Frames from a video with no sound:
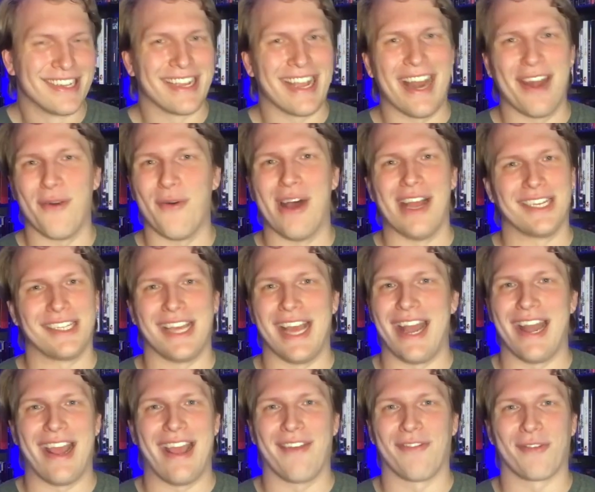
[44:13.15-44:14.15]
Gotta watch
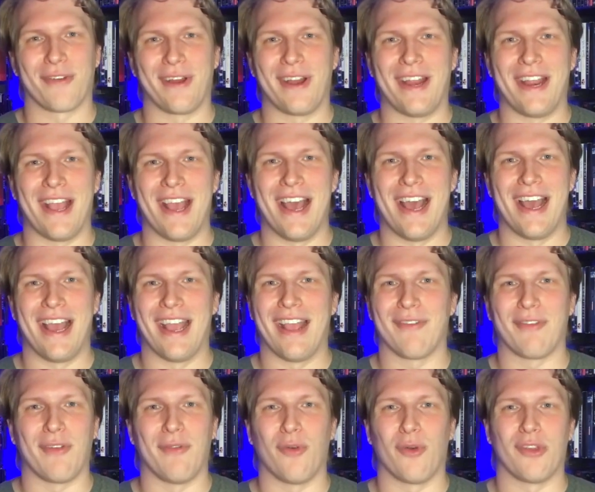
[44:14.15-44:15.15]
that every
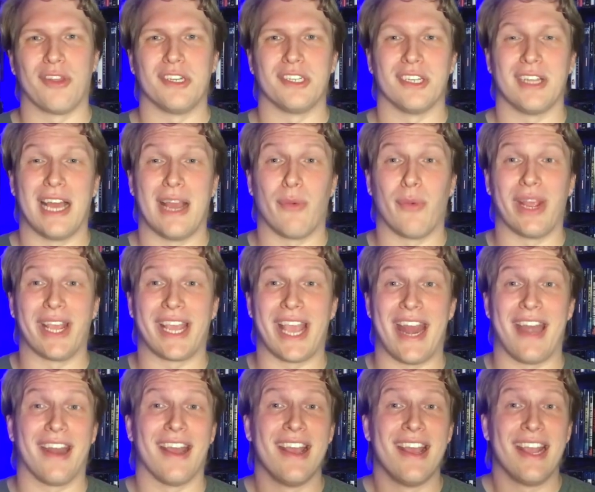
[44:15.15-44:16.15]
4th of July
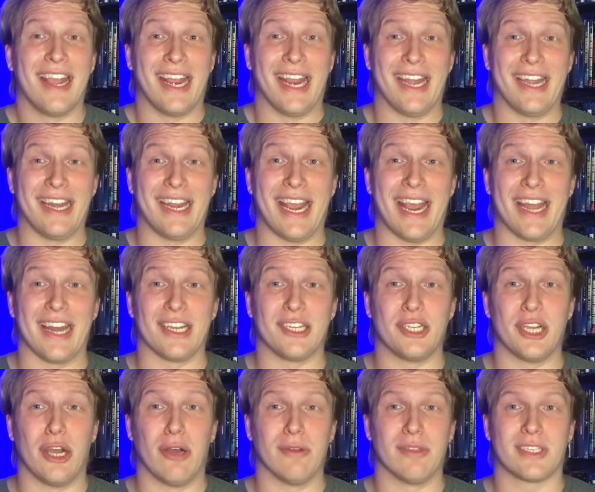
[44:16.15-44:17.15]
weekend. Indiana
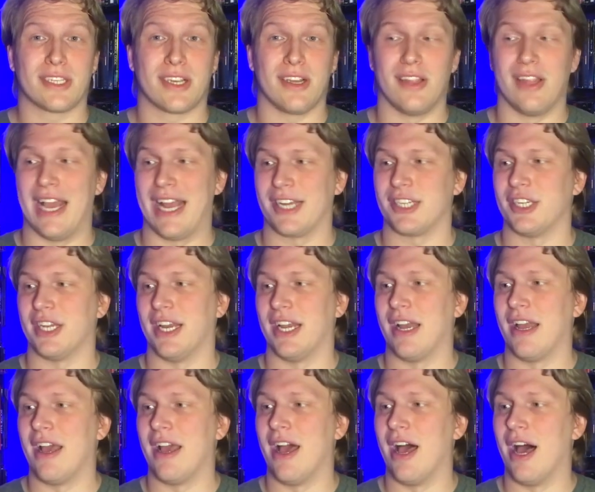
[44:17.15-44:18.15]
Jones
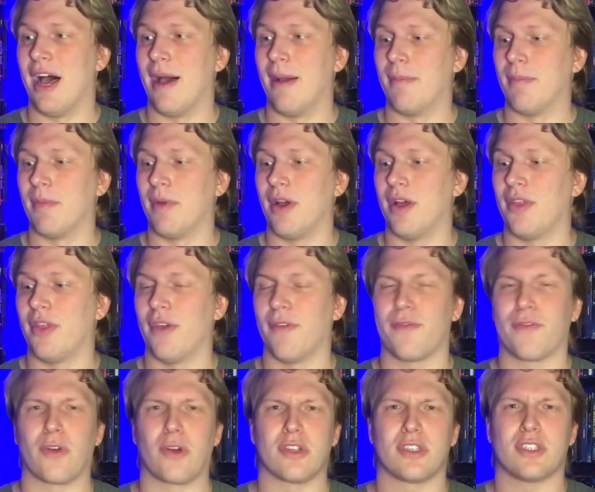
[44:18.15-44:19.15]
Collection. The
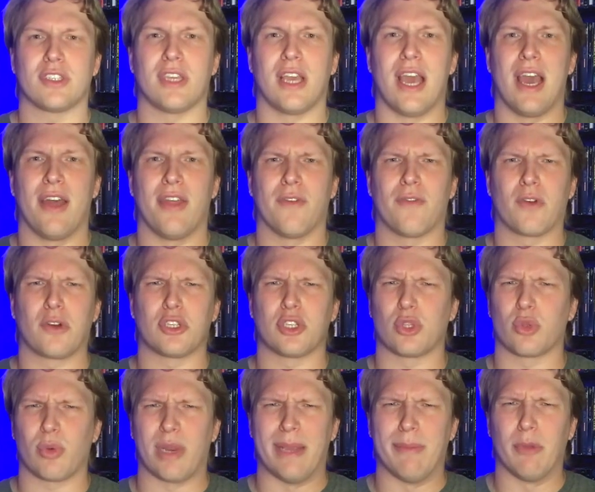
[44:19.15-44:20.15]

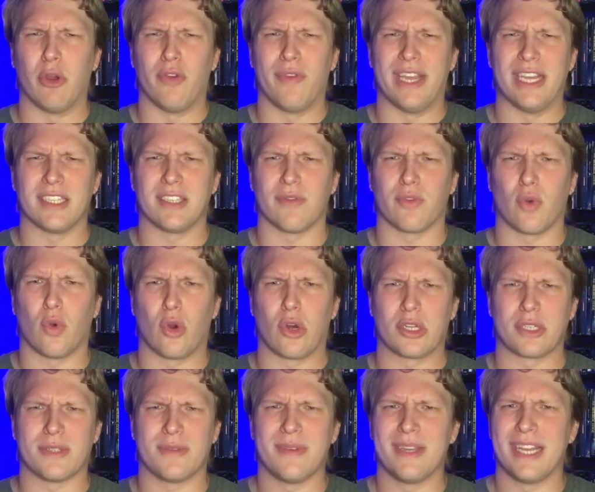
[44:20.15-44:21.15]
first three movies, of
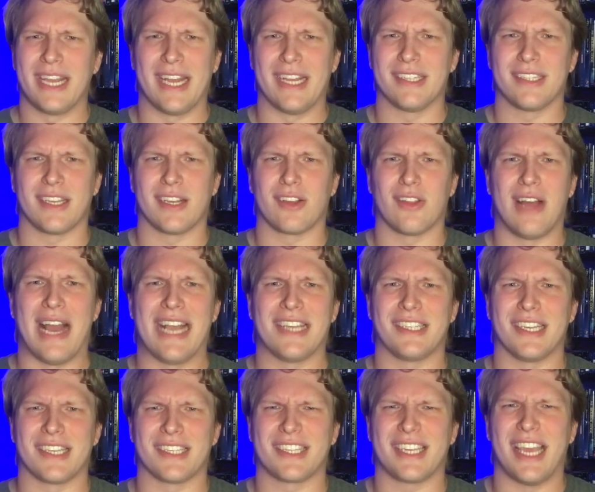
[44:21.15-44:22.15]
course, instant
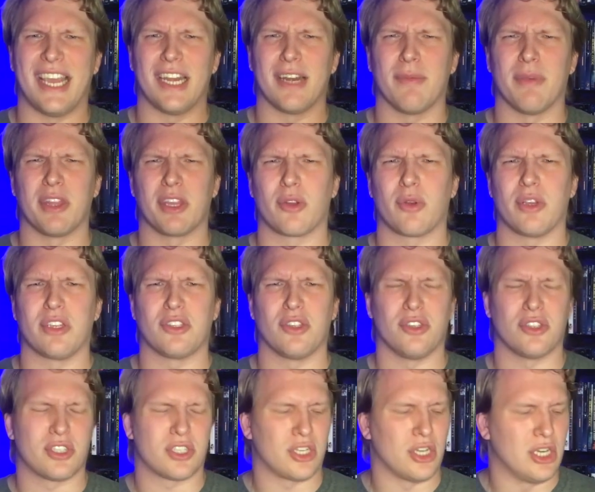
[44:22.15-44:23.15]
classics. Kingdom of the
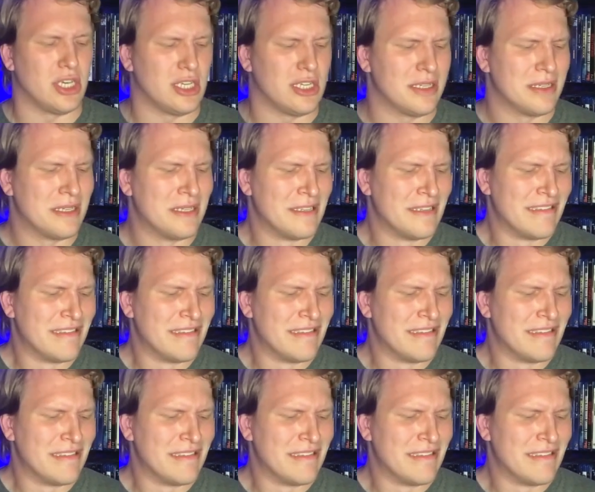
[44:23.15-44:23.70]
Crystal Skull.